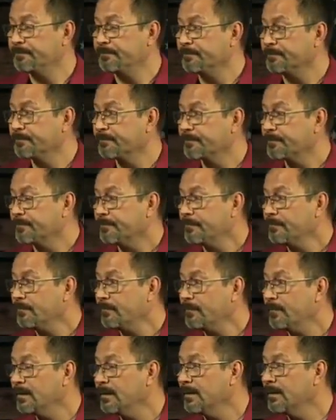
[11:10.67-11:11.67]

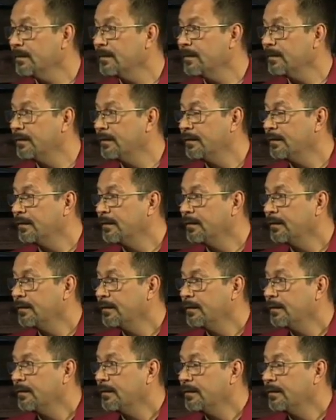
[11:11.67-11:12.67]

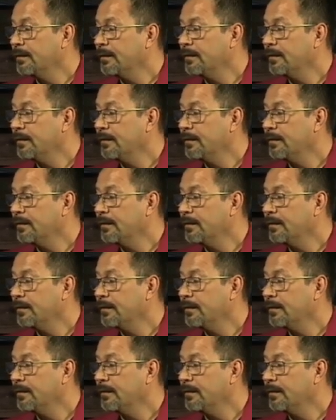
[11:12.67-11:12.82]
(no one is talking)